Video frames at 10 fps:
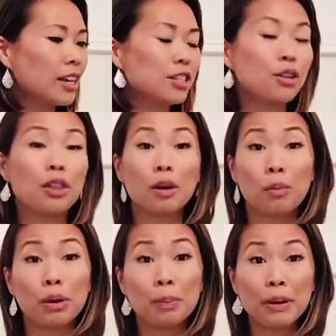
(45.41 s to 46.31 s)
So there
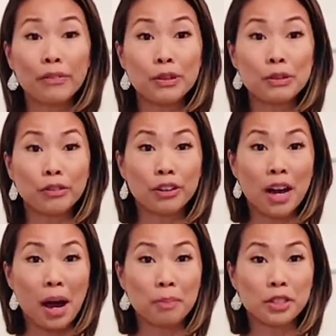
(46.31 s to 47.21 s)
will be a few different
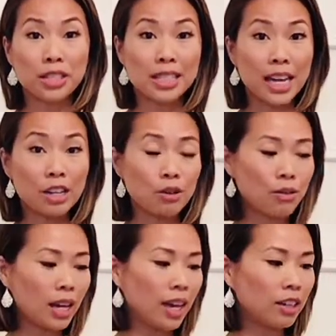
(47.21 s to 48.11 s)
options that you
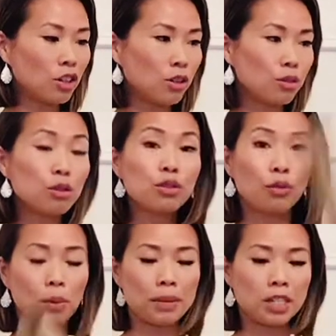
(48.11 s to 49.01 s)
can use
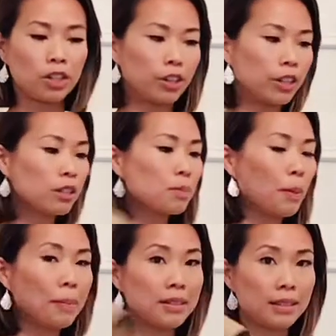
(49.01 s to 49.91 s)
for materials,
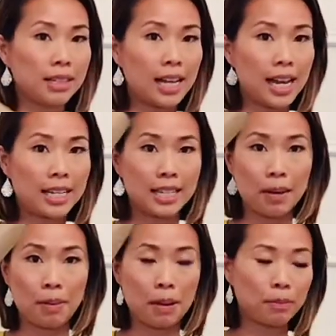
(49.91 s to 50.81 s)
but Miss Lynn has a
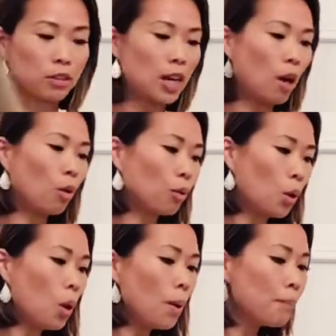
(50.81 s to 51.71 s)
paper towel
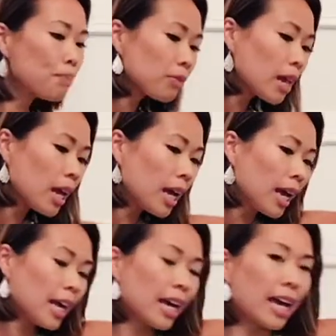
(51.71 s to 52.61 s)
roll,
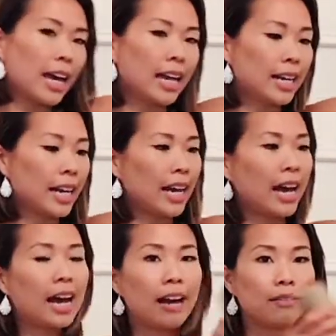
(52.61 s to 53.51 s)
and I
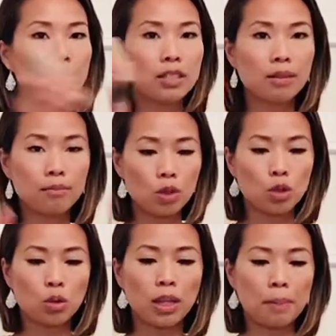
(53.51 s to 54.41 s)
have some
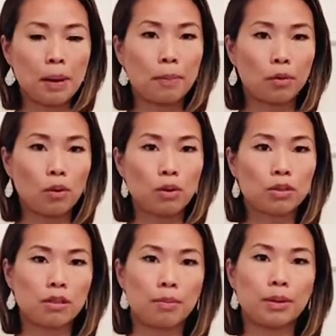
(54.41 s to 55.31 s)
toilet paper
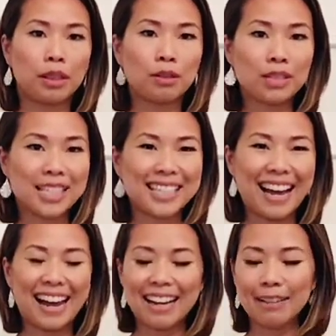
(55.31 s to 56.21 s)
rolls. I'll put those
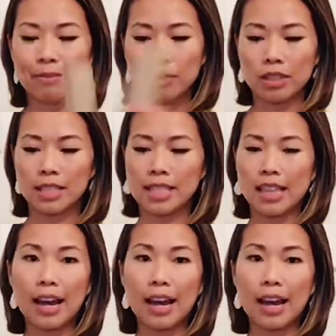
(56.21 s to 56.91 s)
aside, you can see